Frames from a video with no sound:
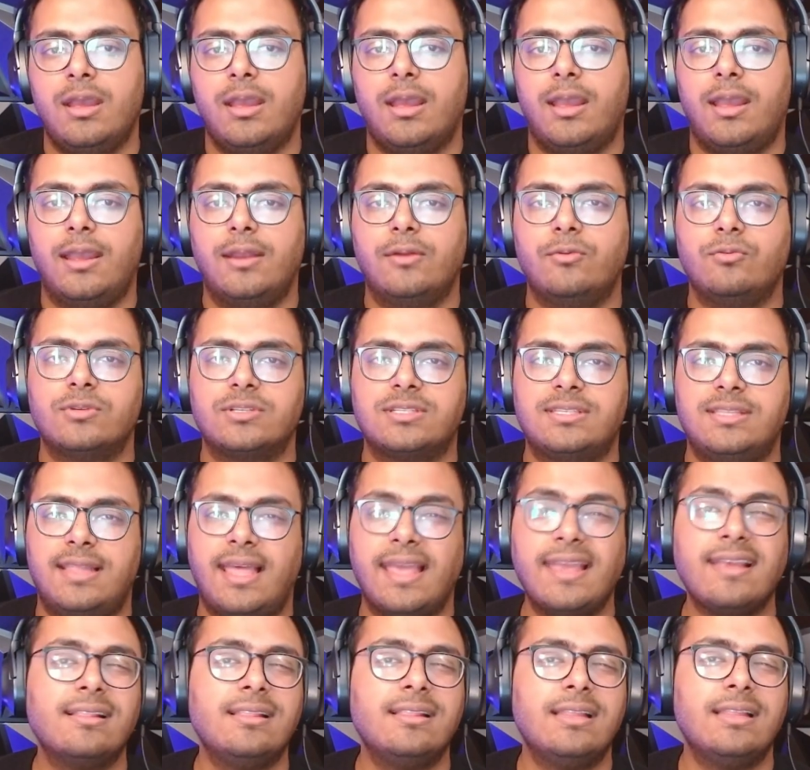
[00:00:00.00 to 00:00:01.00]
it was
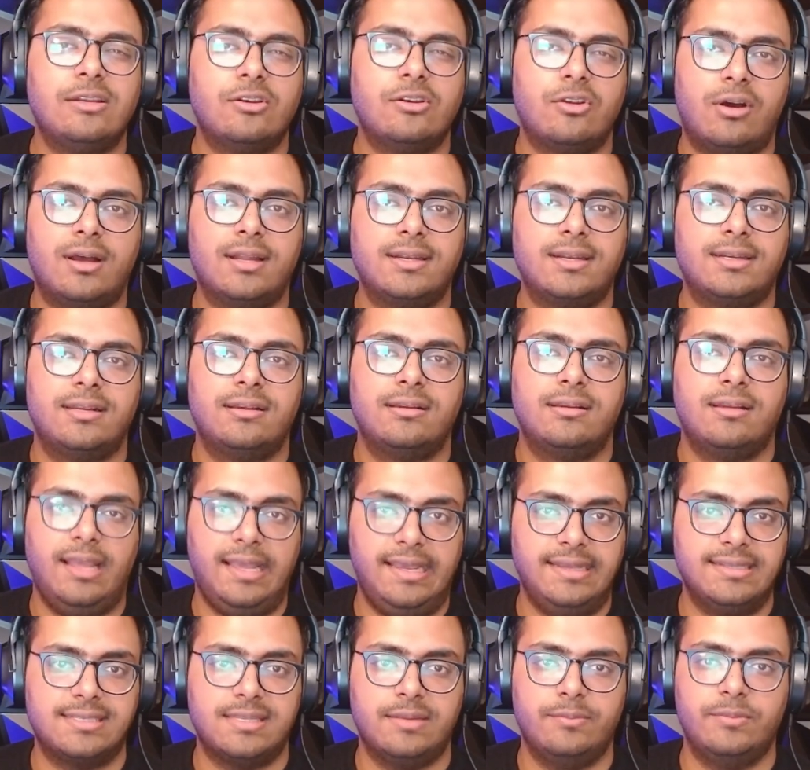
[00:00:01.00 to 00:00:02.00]
likely not
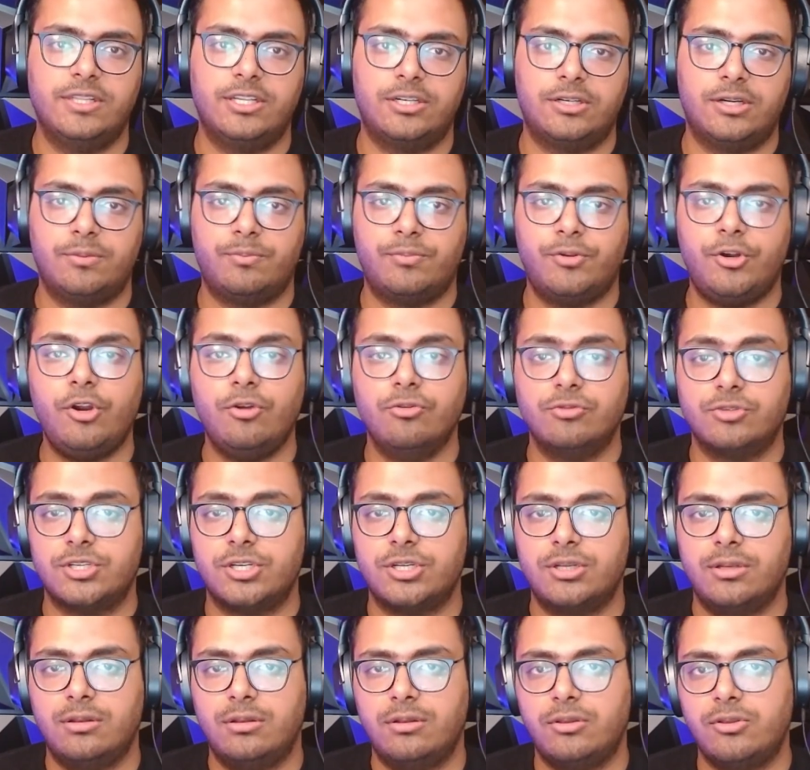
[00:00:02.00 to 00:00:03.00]
a similar
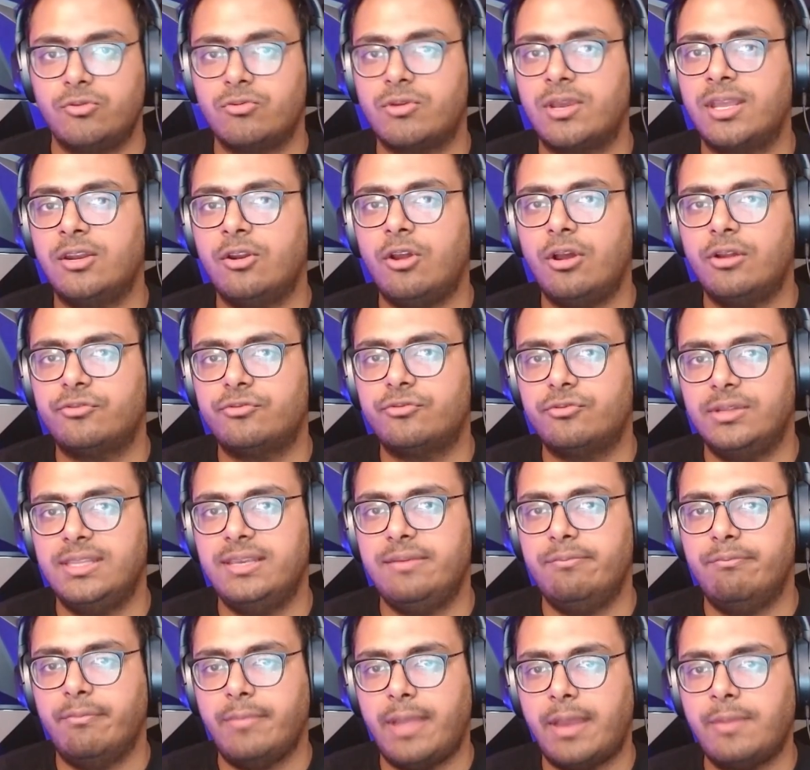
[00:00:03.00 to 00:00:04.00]
approach. You cannot
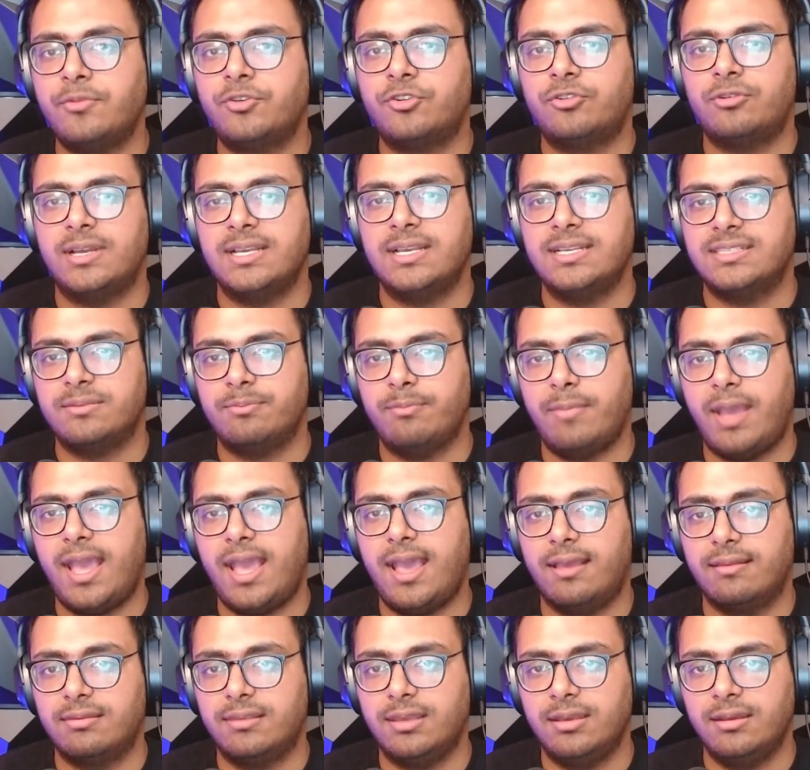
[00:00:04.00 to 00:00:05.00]
really memorize
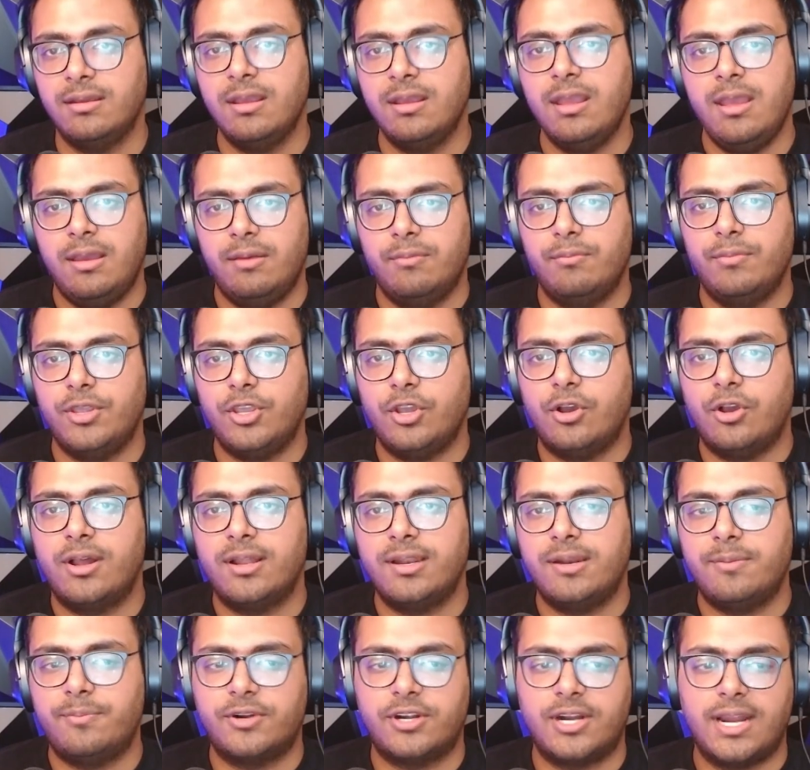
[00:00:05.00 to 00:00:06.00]
math
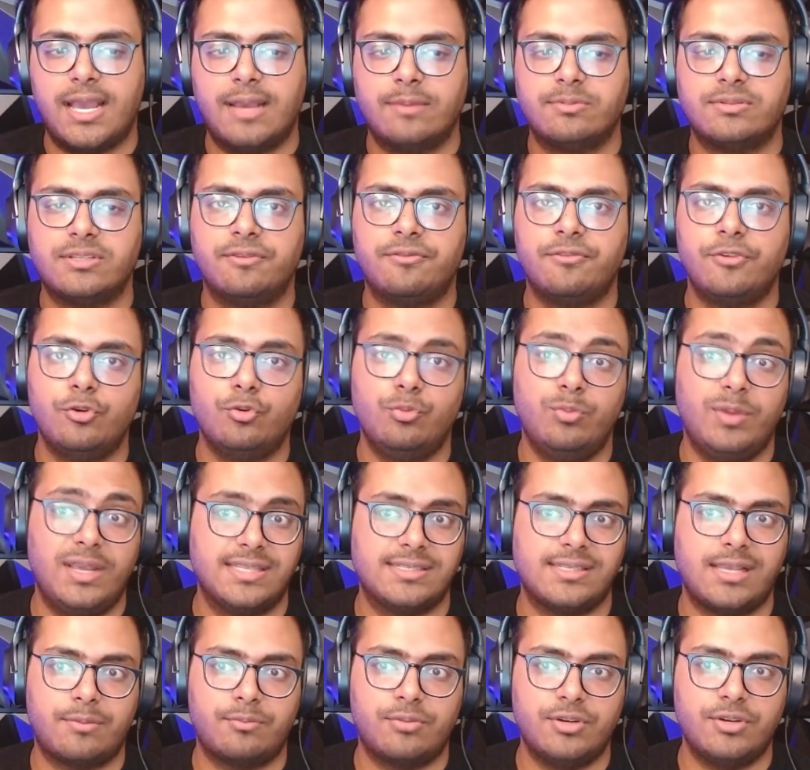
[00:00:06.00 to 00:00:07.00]
beyond perhaps a few
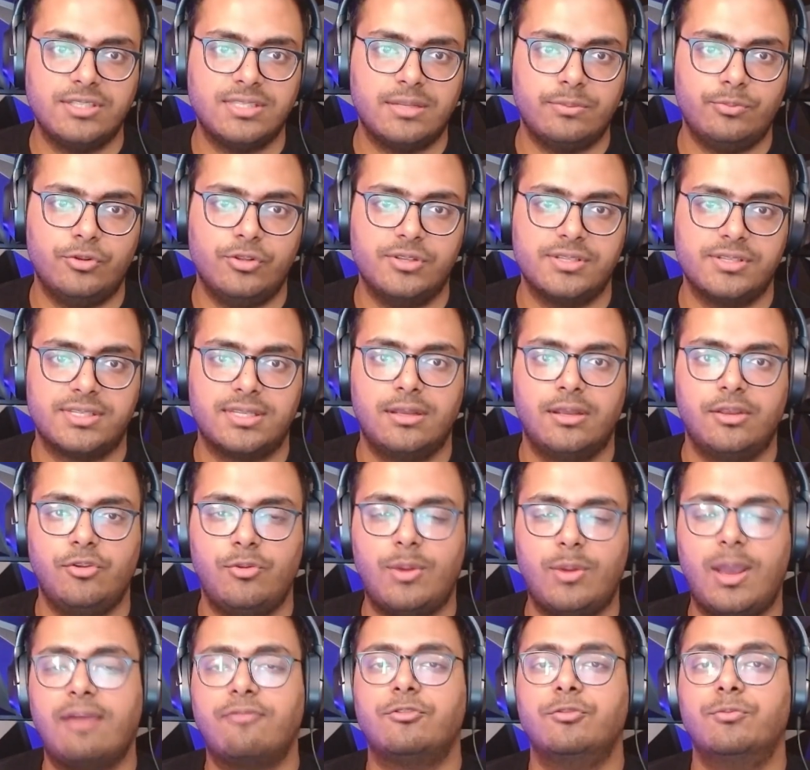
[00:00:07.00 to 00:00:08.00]
basic principles. You
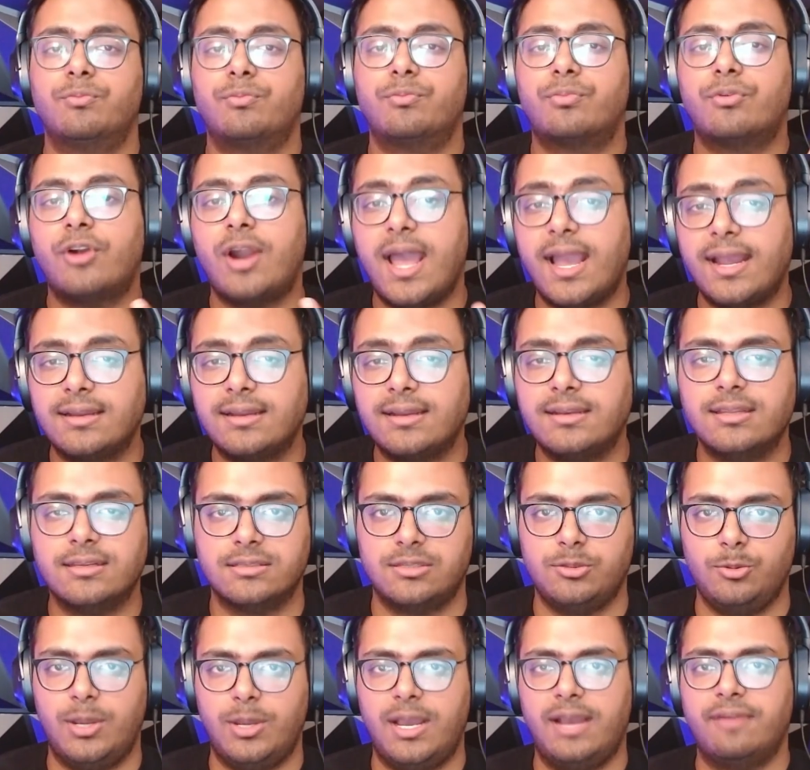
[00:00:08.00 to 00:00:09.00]
have to
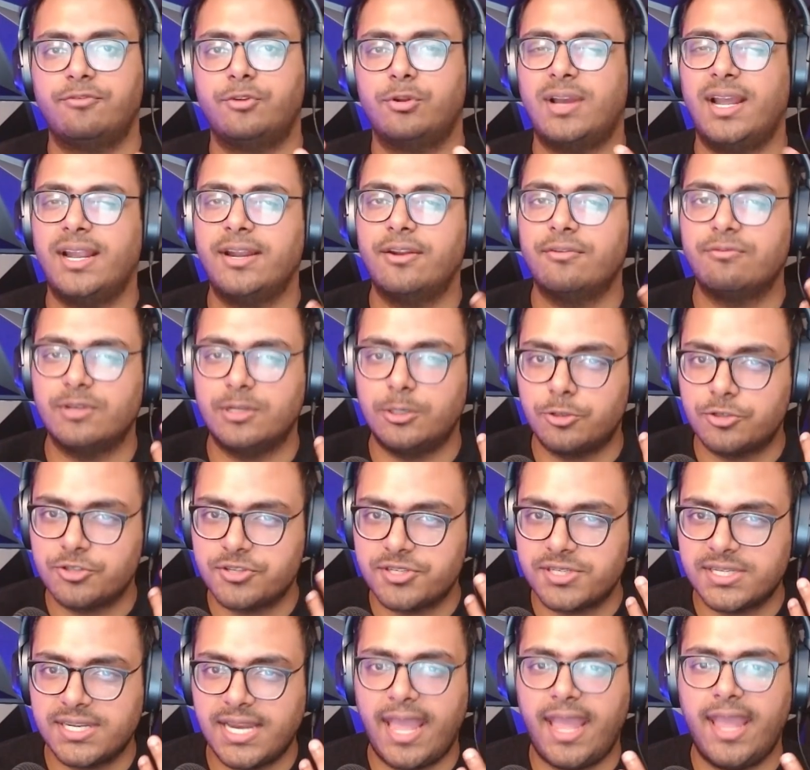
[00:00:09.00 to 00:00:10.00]
practice, you have to kind of
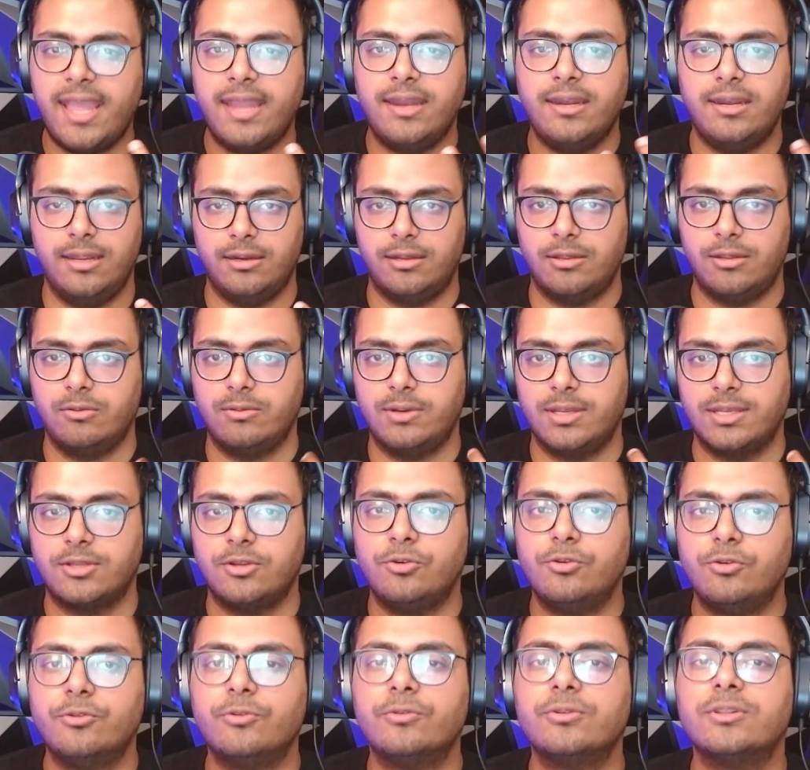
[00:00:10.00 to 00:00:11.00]
understand it, you need
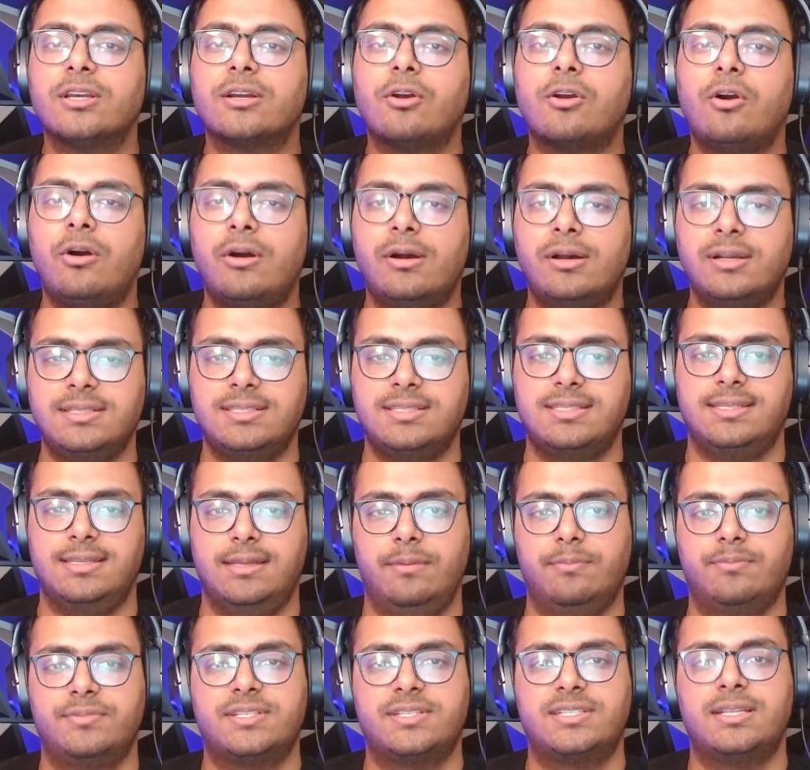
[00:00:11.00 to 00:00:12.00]
to know the
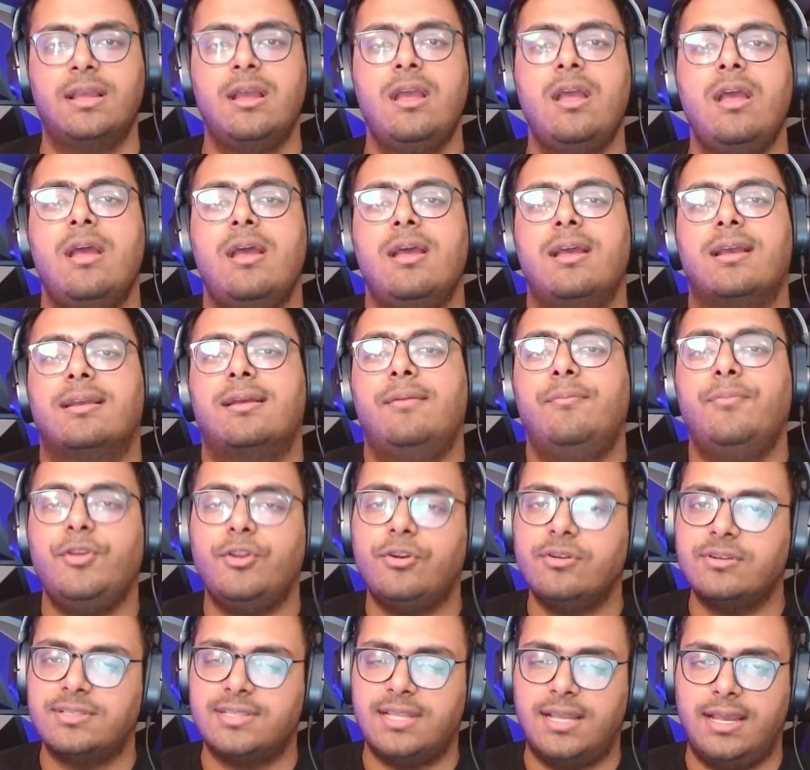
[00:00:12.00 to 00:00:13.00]
concepts.
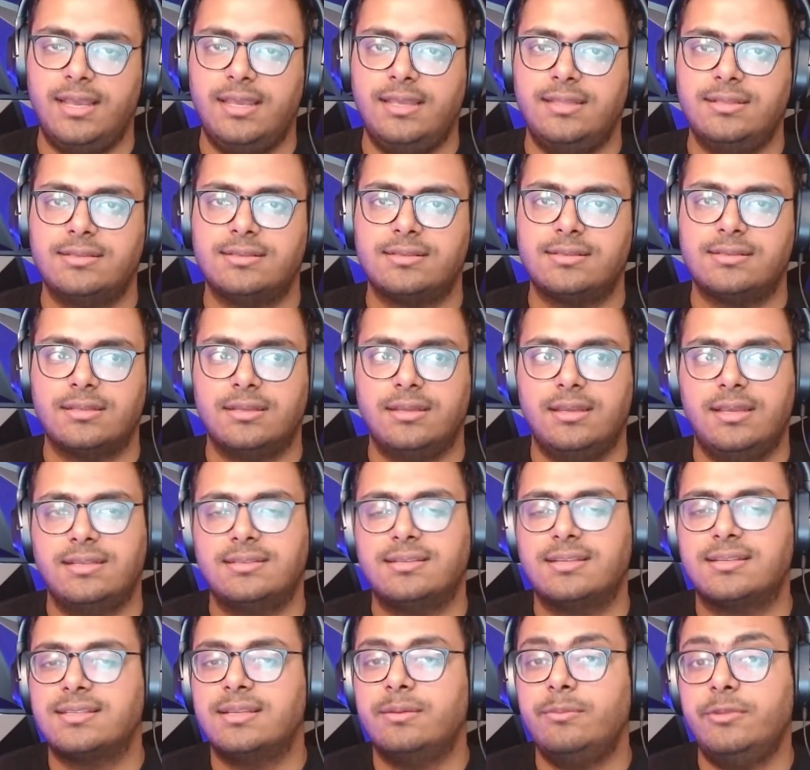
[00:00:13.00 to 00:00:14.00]
Computer science is
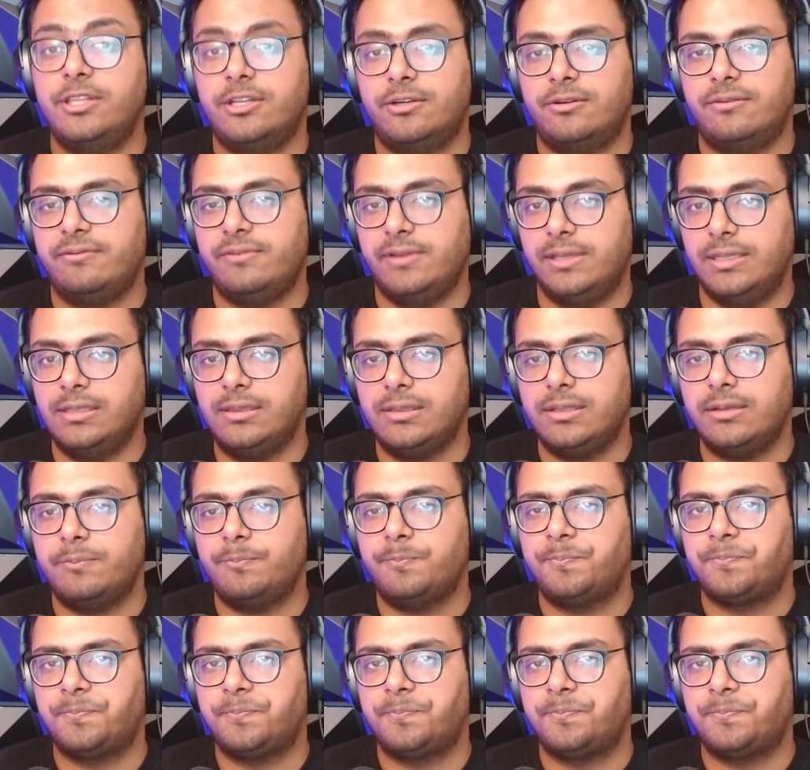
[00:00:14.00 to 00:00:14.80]
a similar field.